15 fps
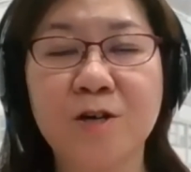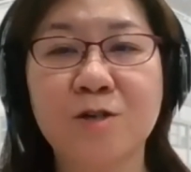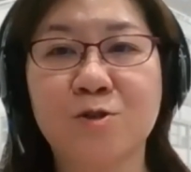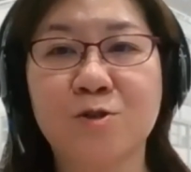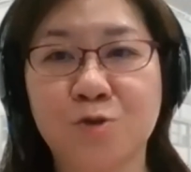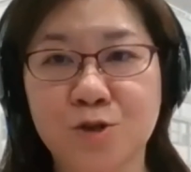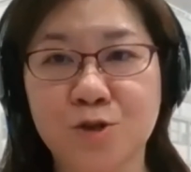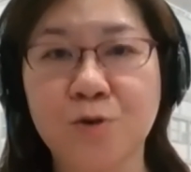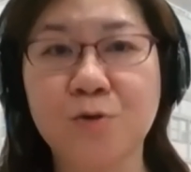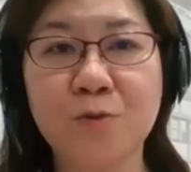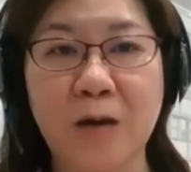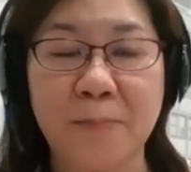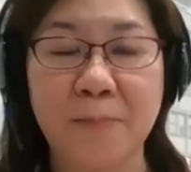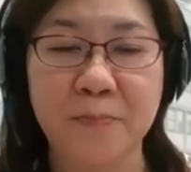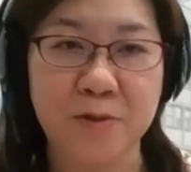to show
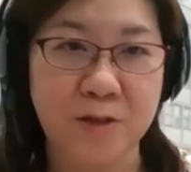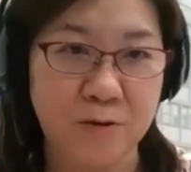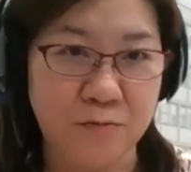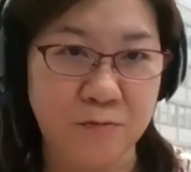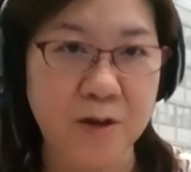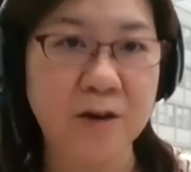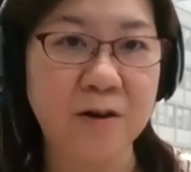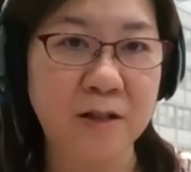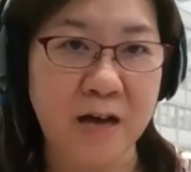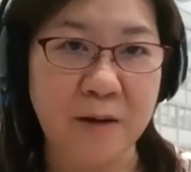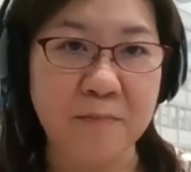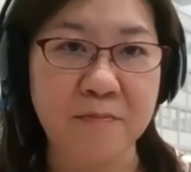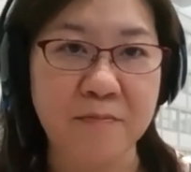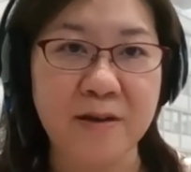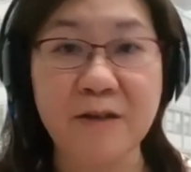the real
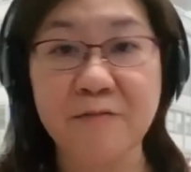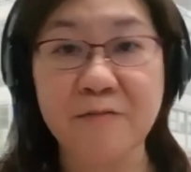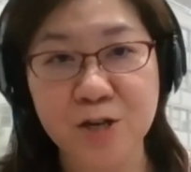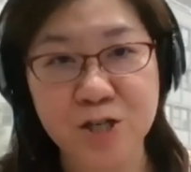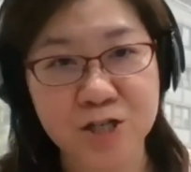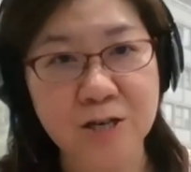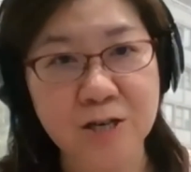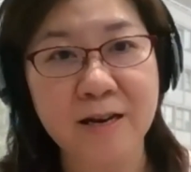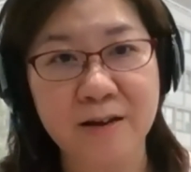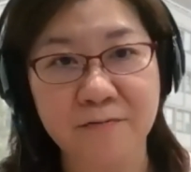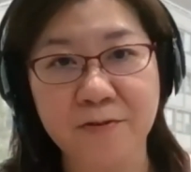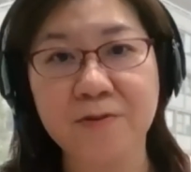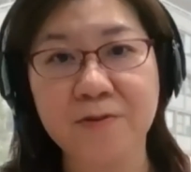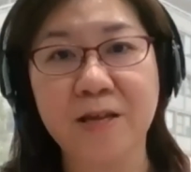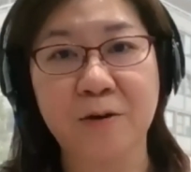leverage
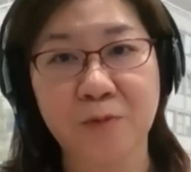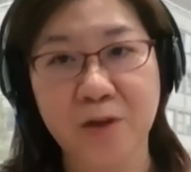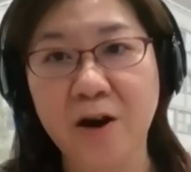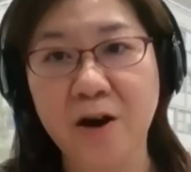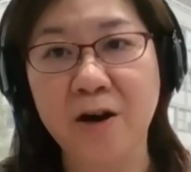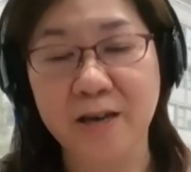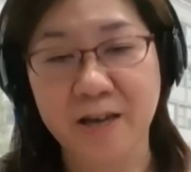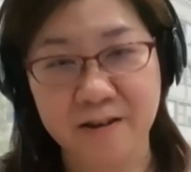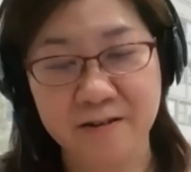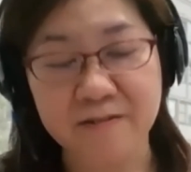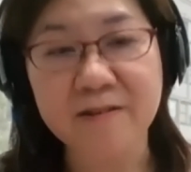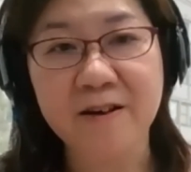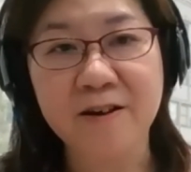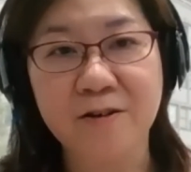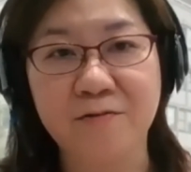level that we are in,
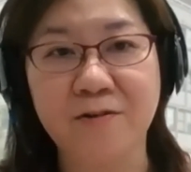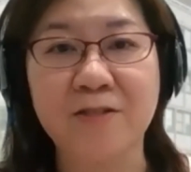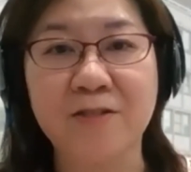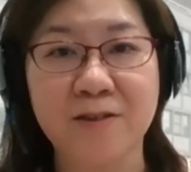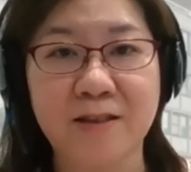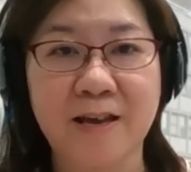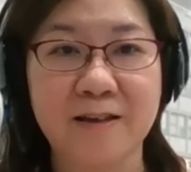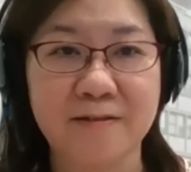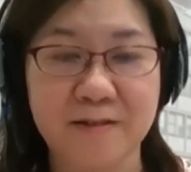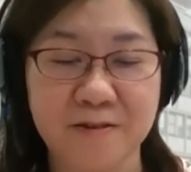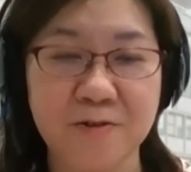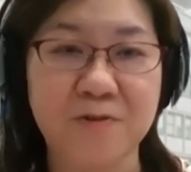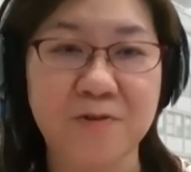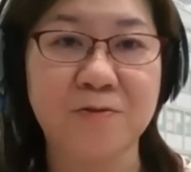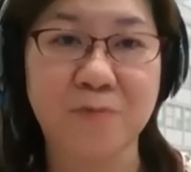rather than
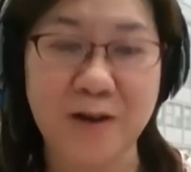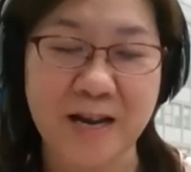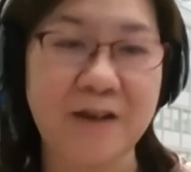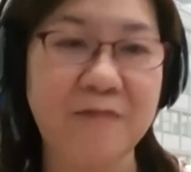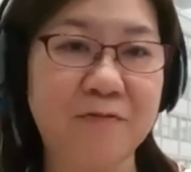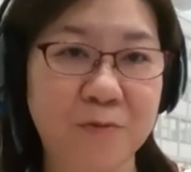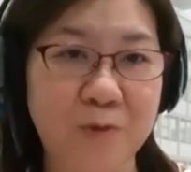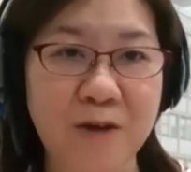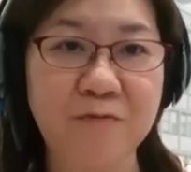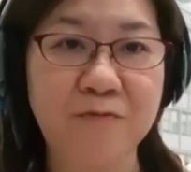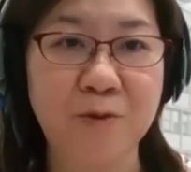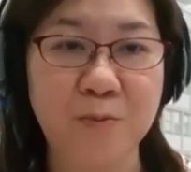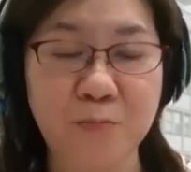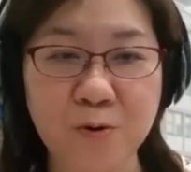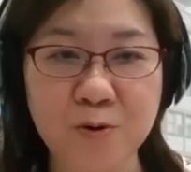whatever we have
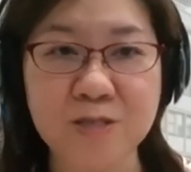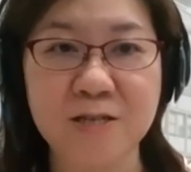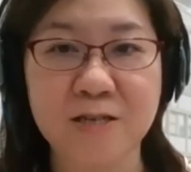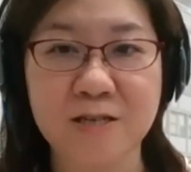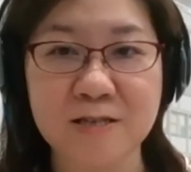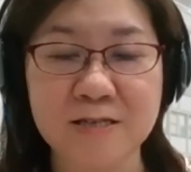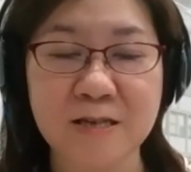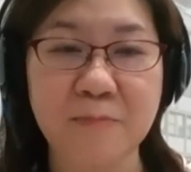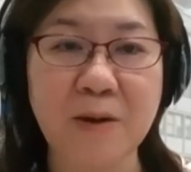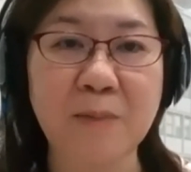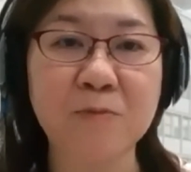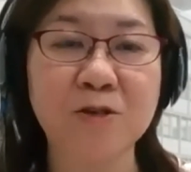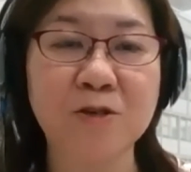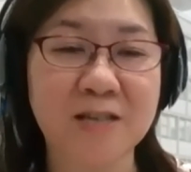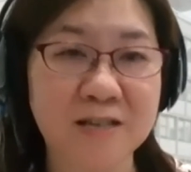reported in December.
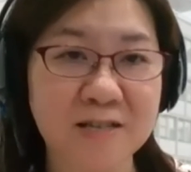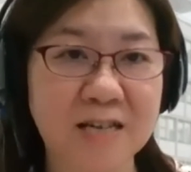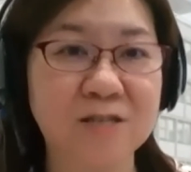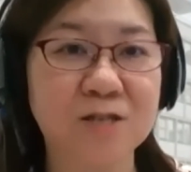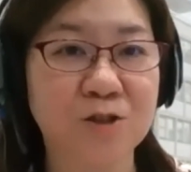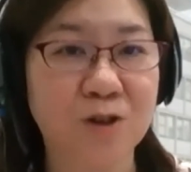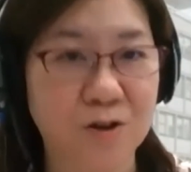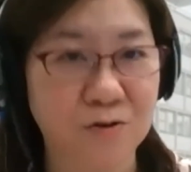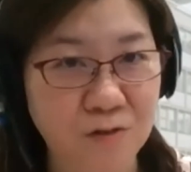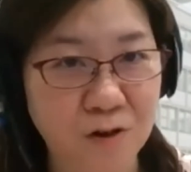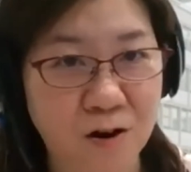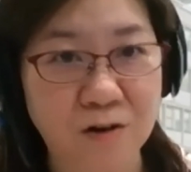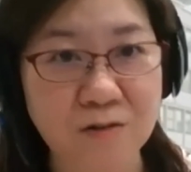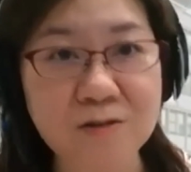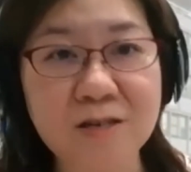I'm not saying that it's not
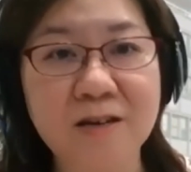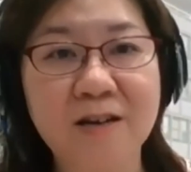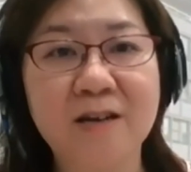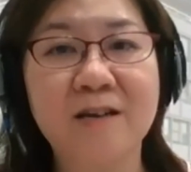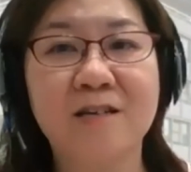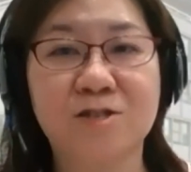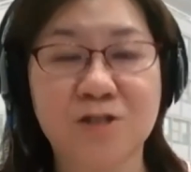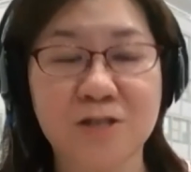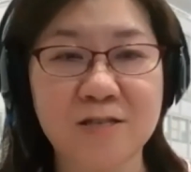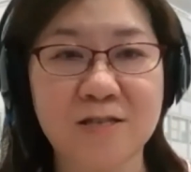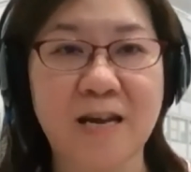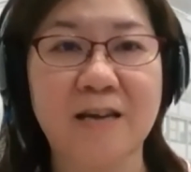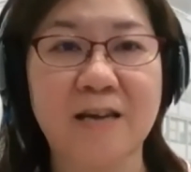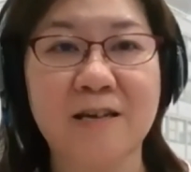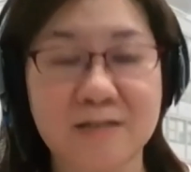wrong. It's just
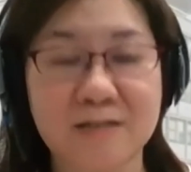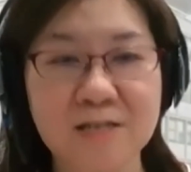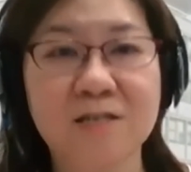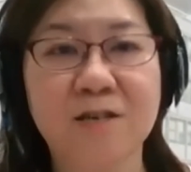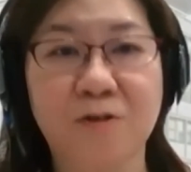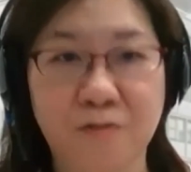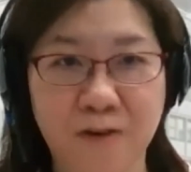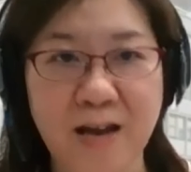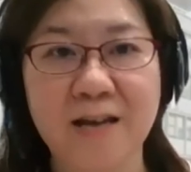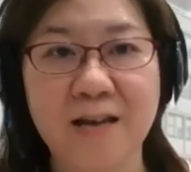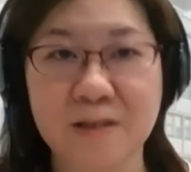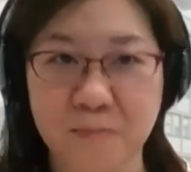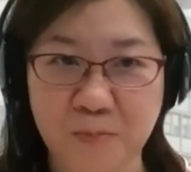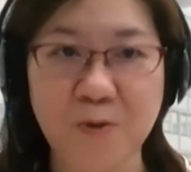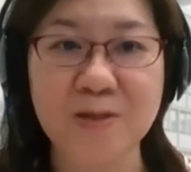that it is correct
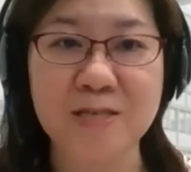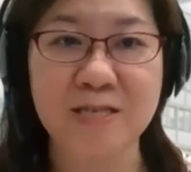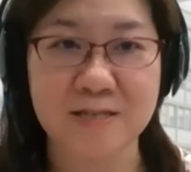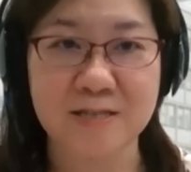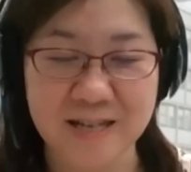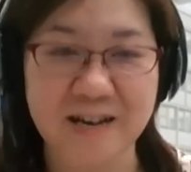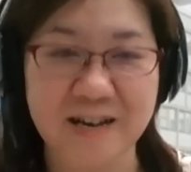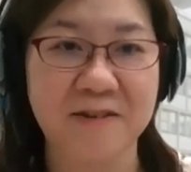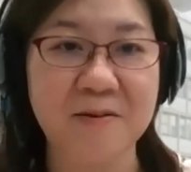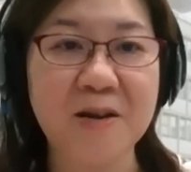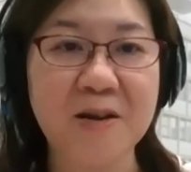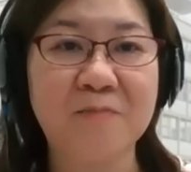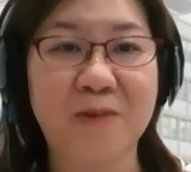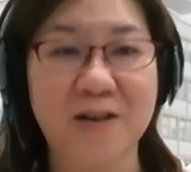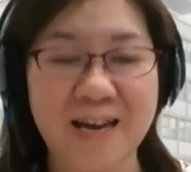at the point in time,
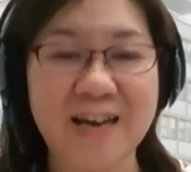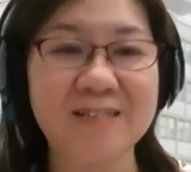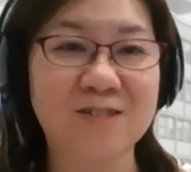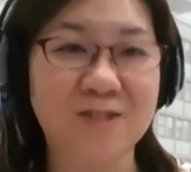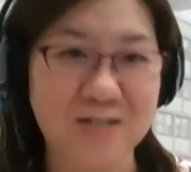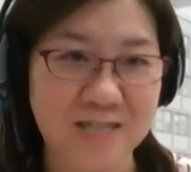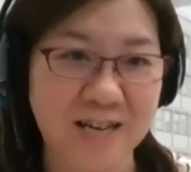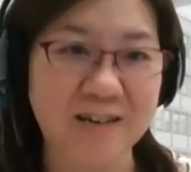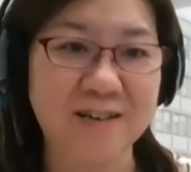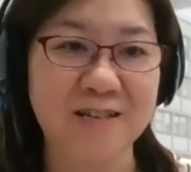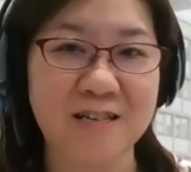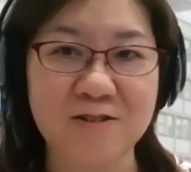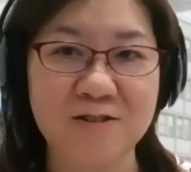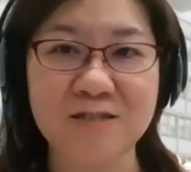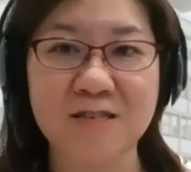but it has not taken
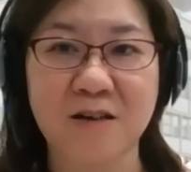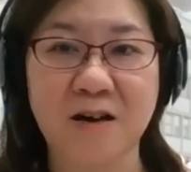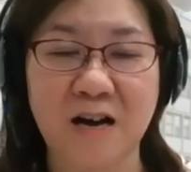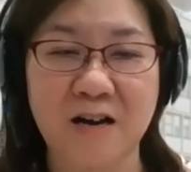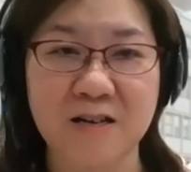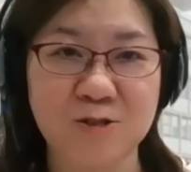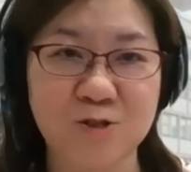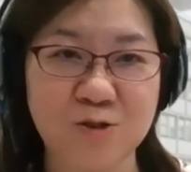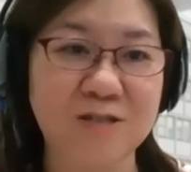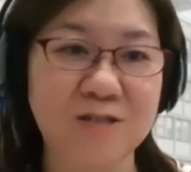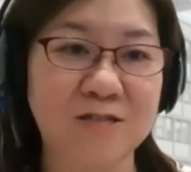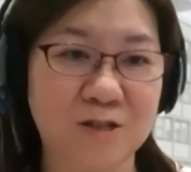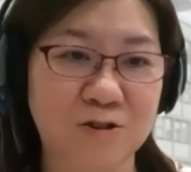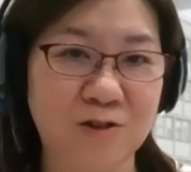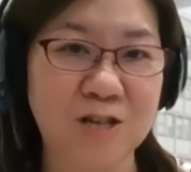into
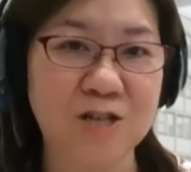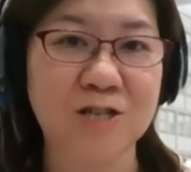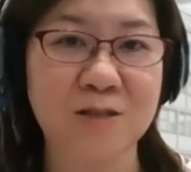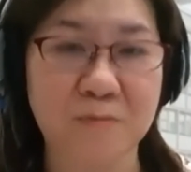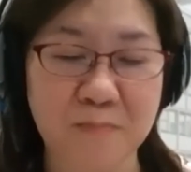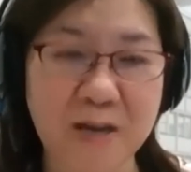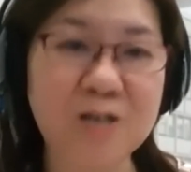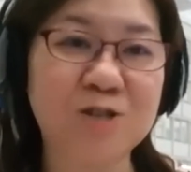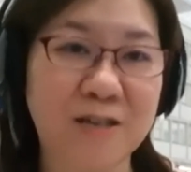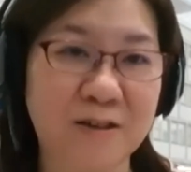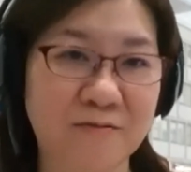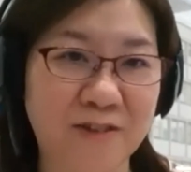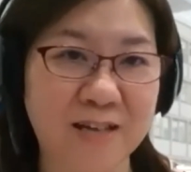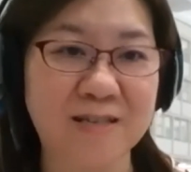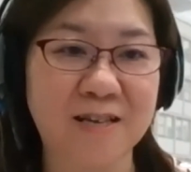consideration the major
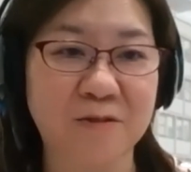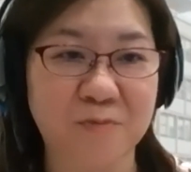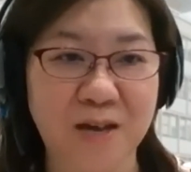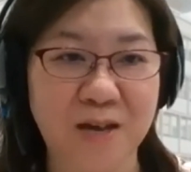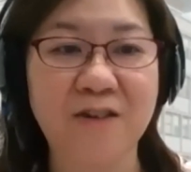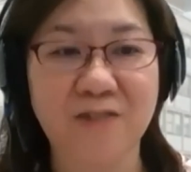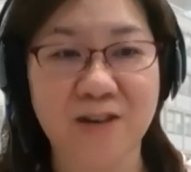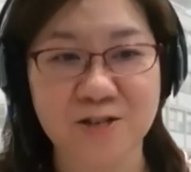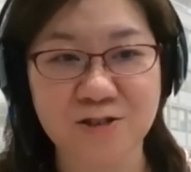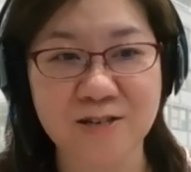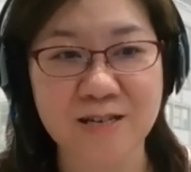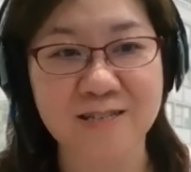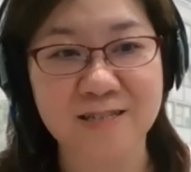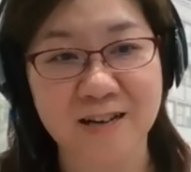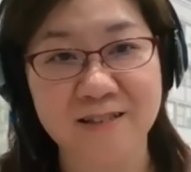event that we have
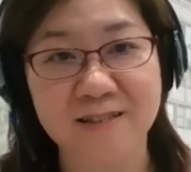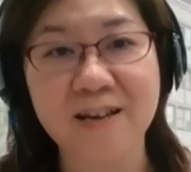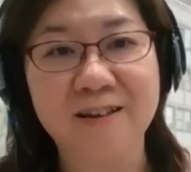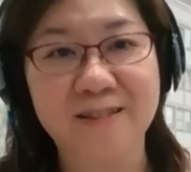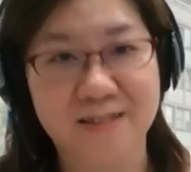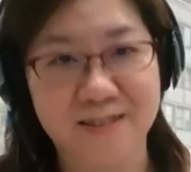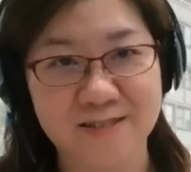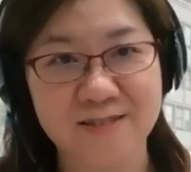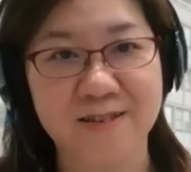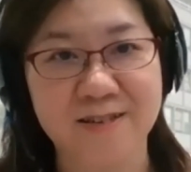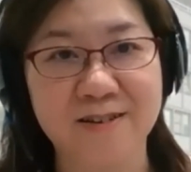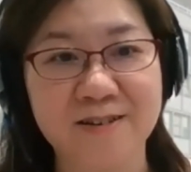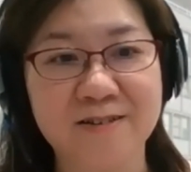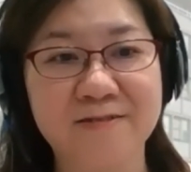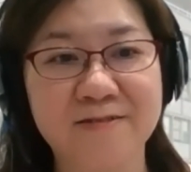actually done this year.